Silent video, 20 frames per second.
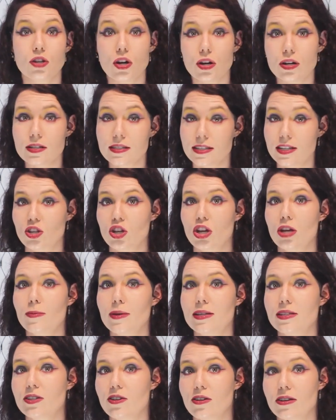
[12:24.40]
Dogs and
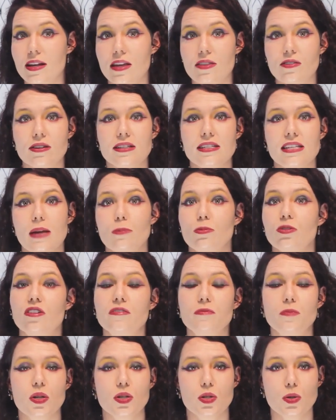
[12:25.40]
humans are another example
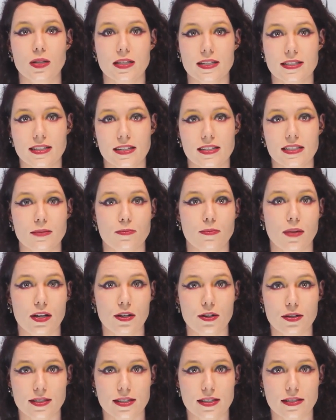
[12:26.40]
of mutualistic
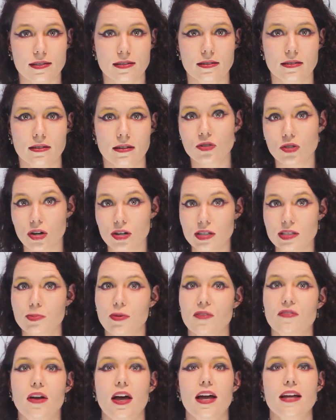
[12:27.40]
symbiosis. Dogs
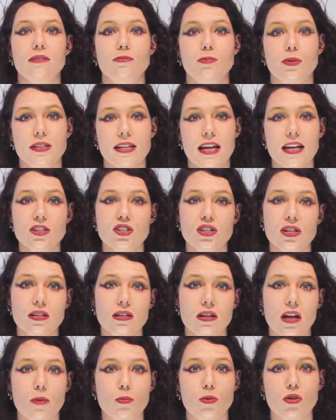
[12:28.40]
provide
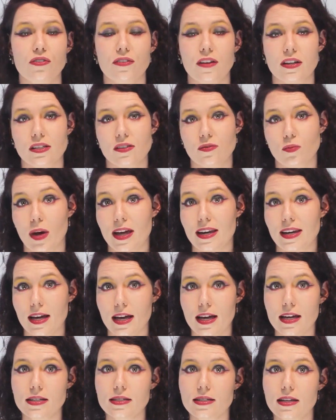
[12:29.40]
protection, a more effective way to
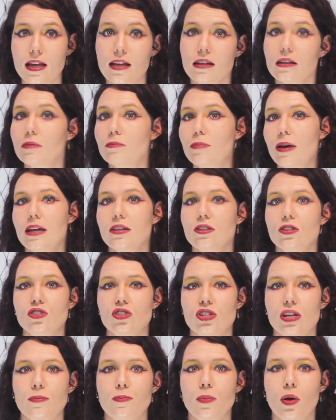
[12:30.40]
hunt, and
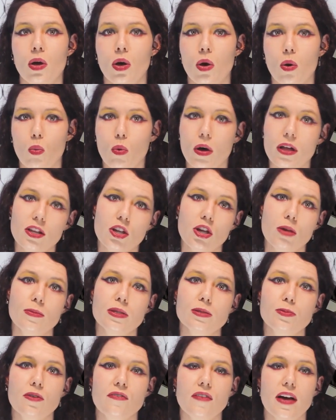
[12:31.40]
companionship, while
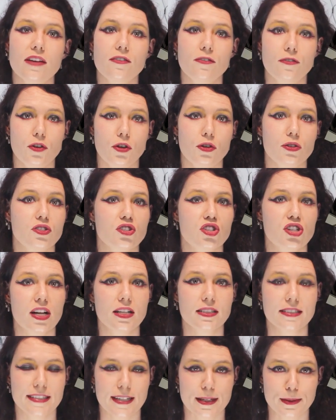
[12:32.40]
humans provide food and
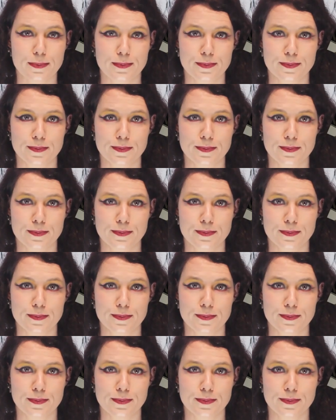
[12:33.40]
shelter.